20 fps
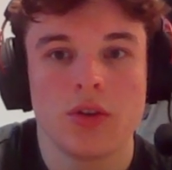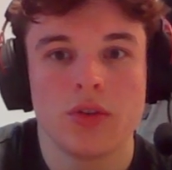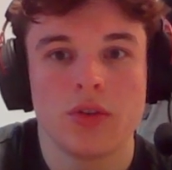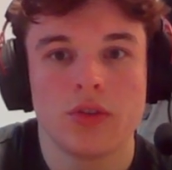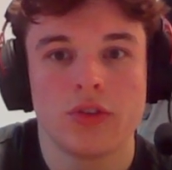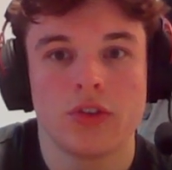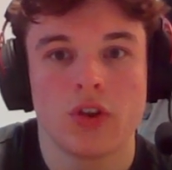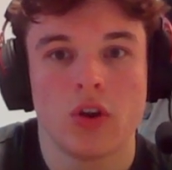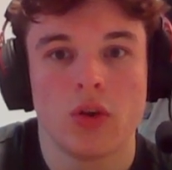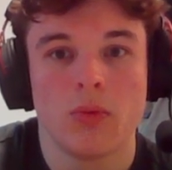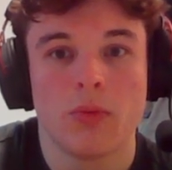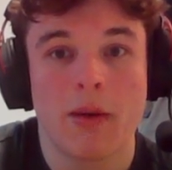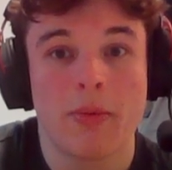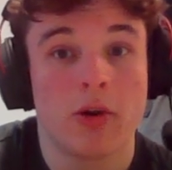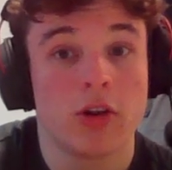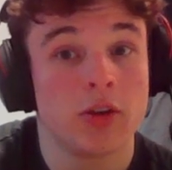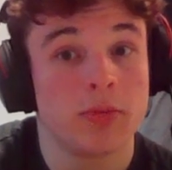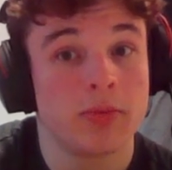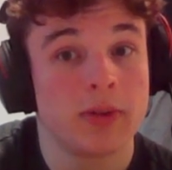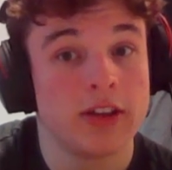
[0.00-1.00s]
So my
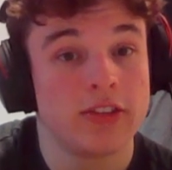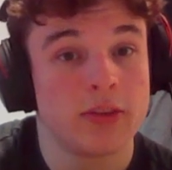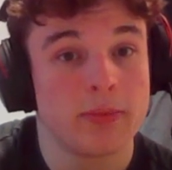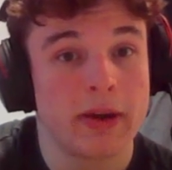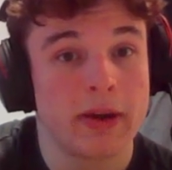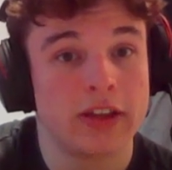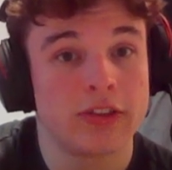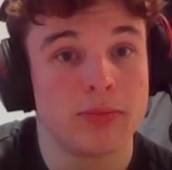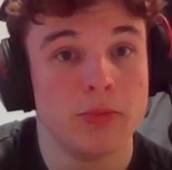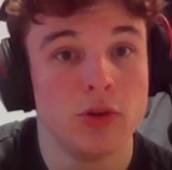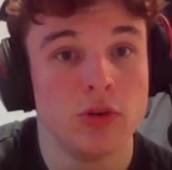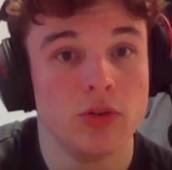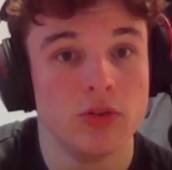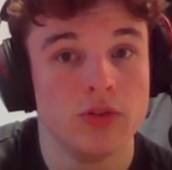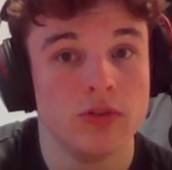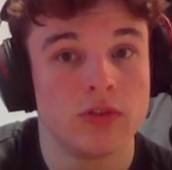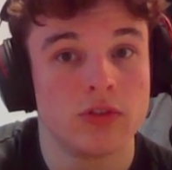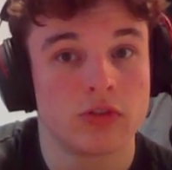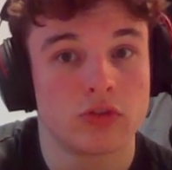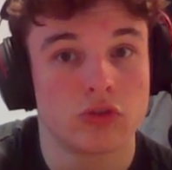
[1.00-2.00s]
opponent plays the best
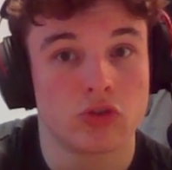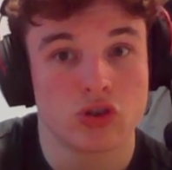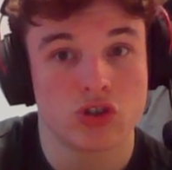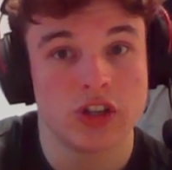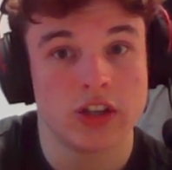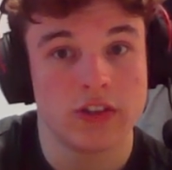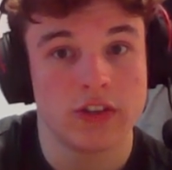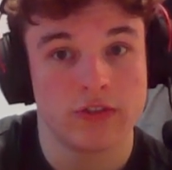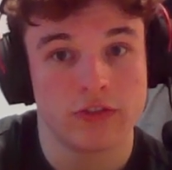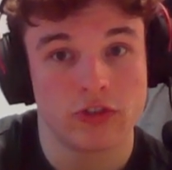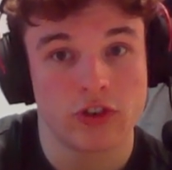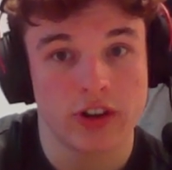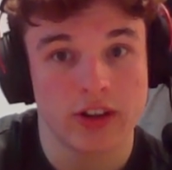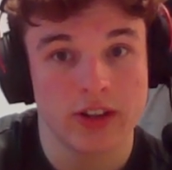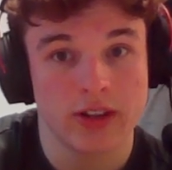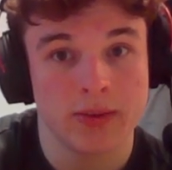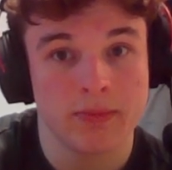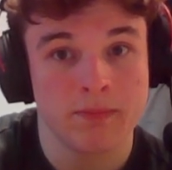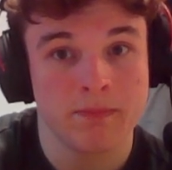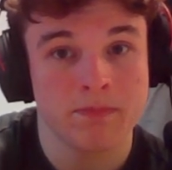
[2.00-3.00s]
move, rook g3.
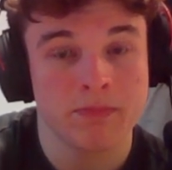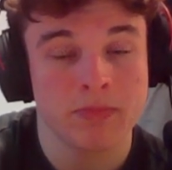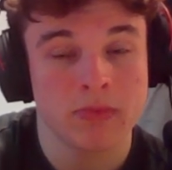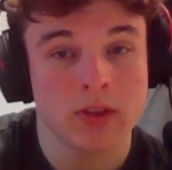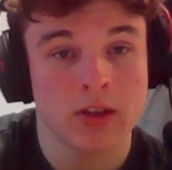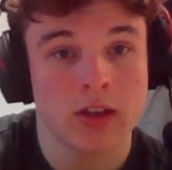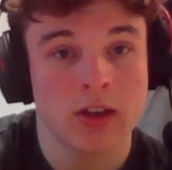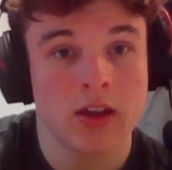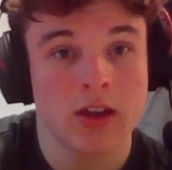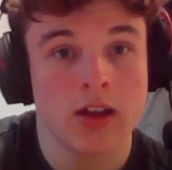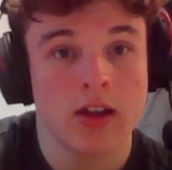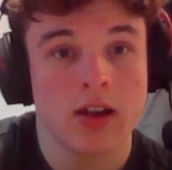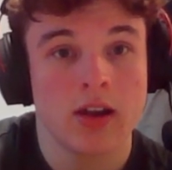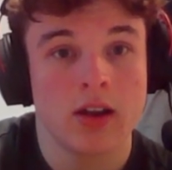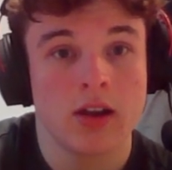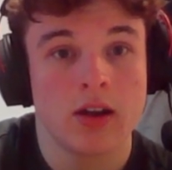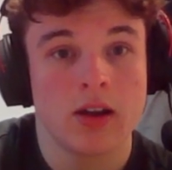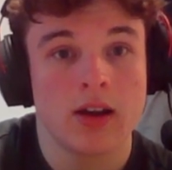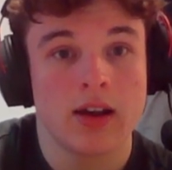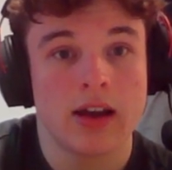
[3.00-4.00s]

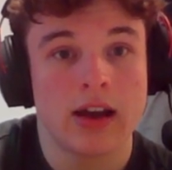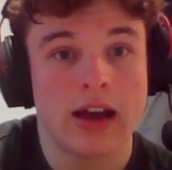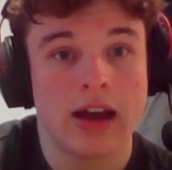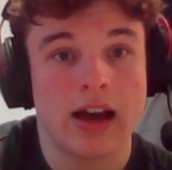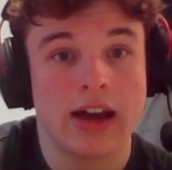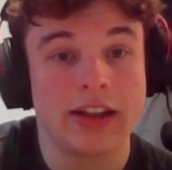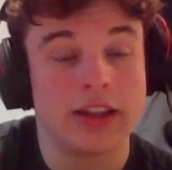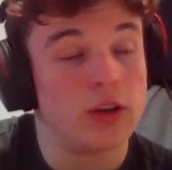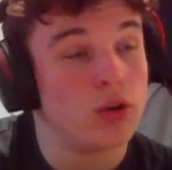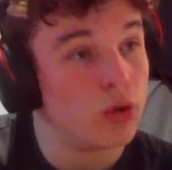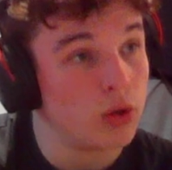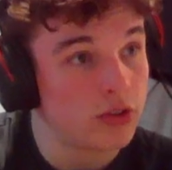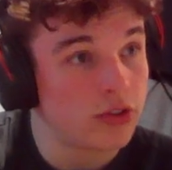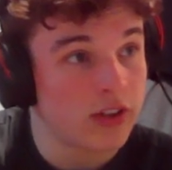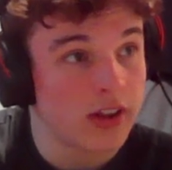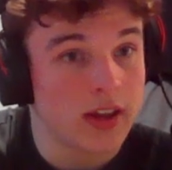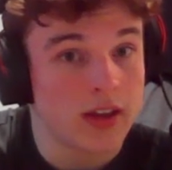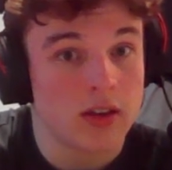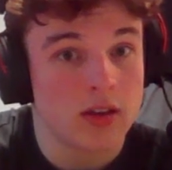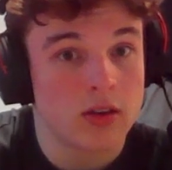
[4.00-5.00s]
And it looks
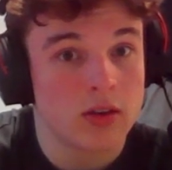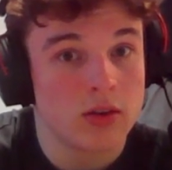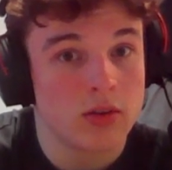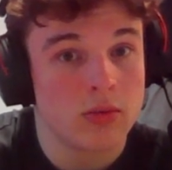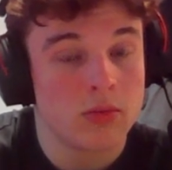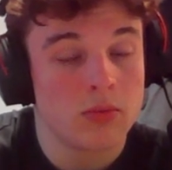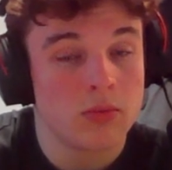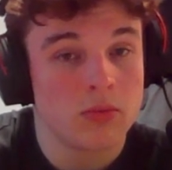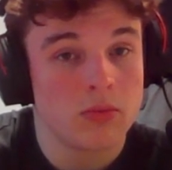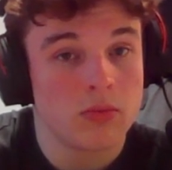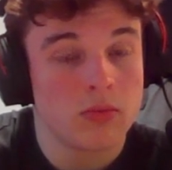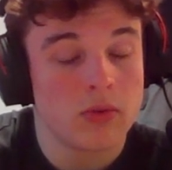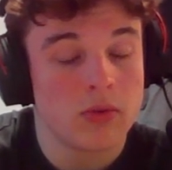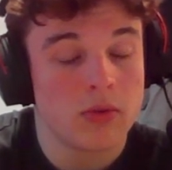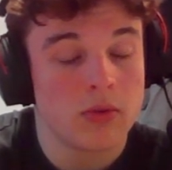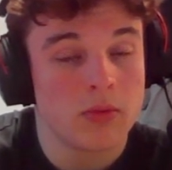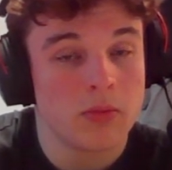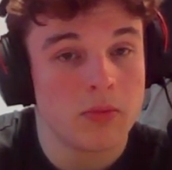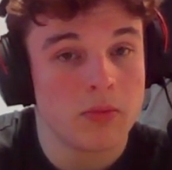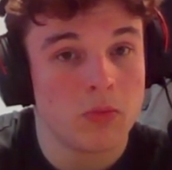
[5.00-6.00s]
like
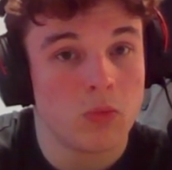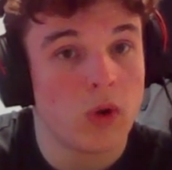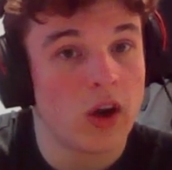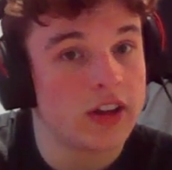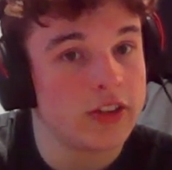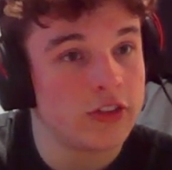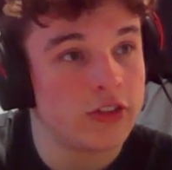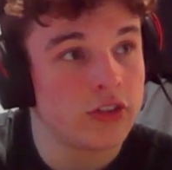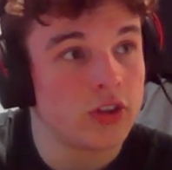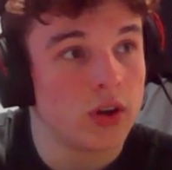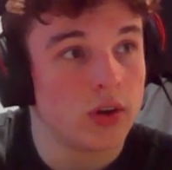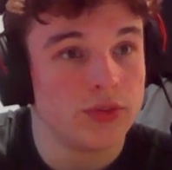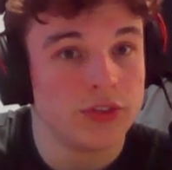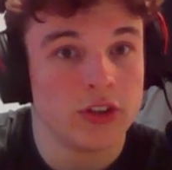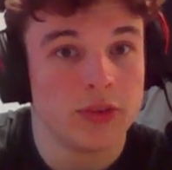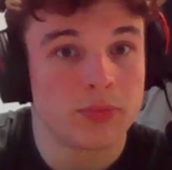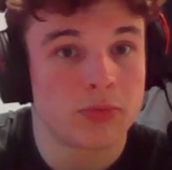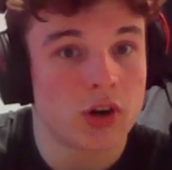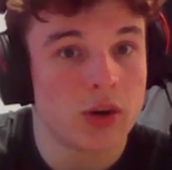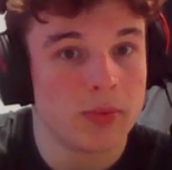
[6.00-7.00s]
white solved
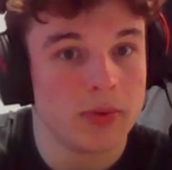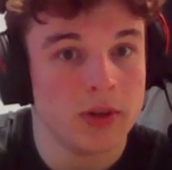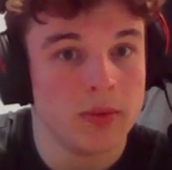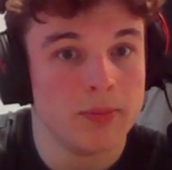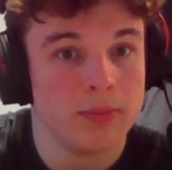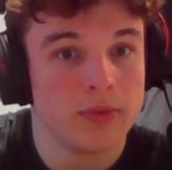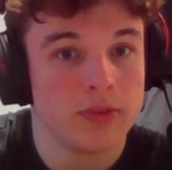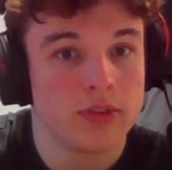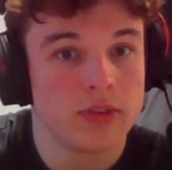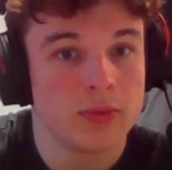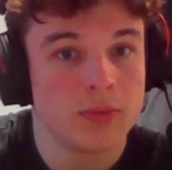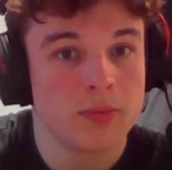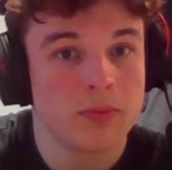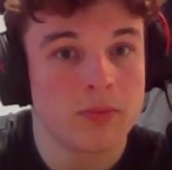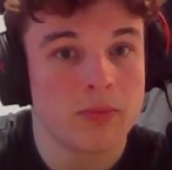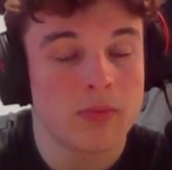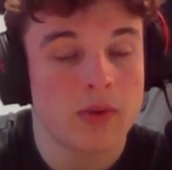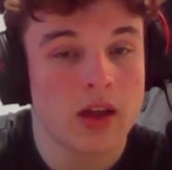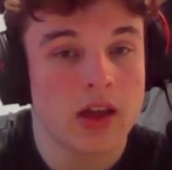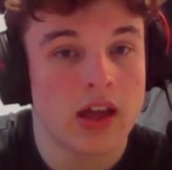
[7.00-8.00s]
his problems.
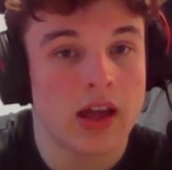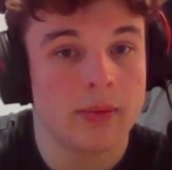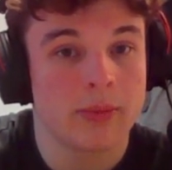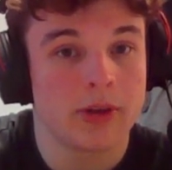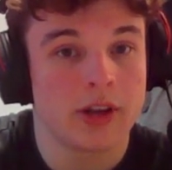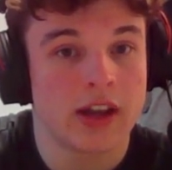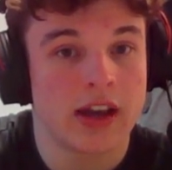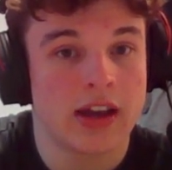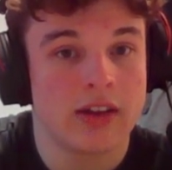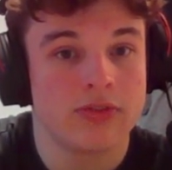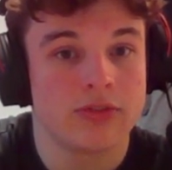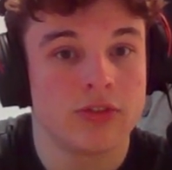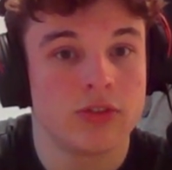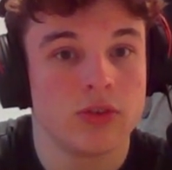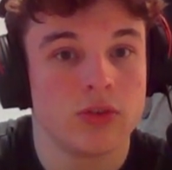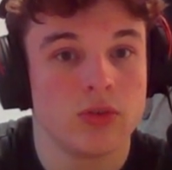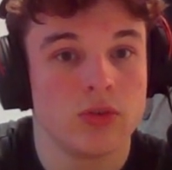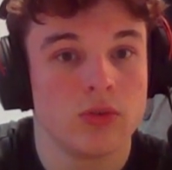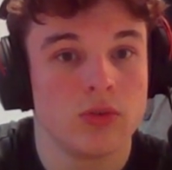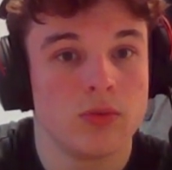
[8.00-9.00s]
I'm going to have
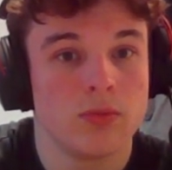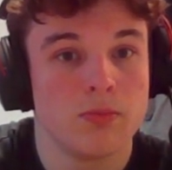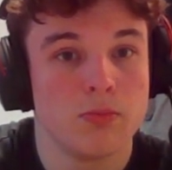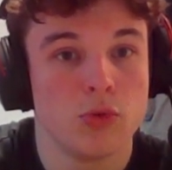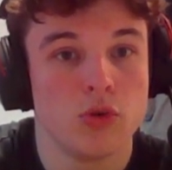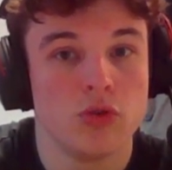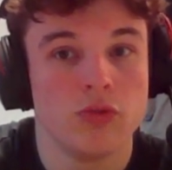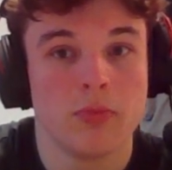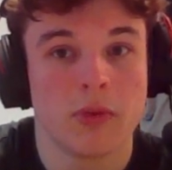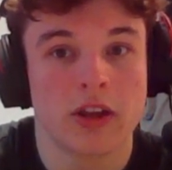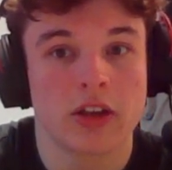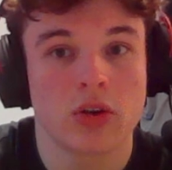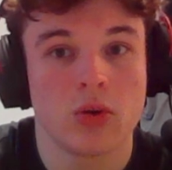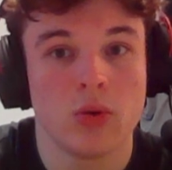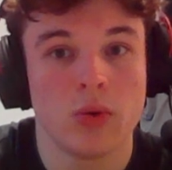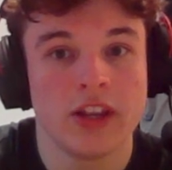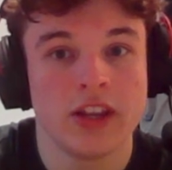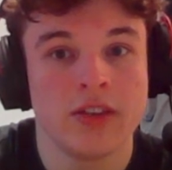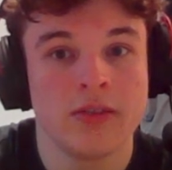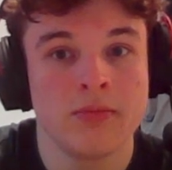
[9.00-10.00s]
to move my
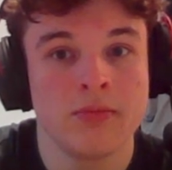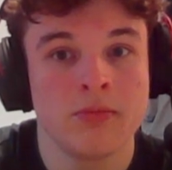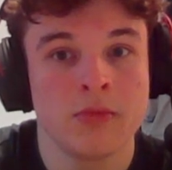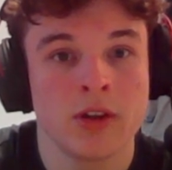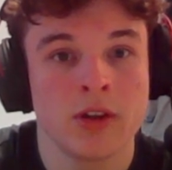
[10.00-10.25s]
queen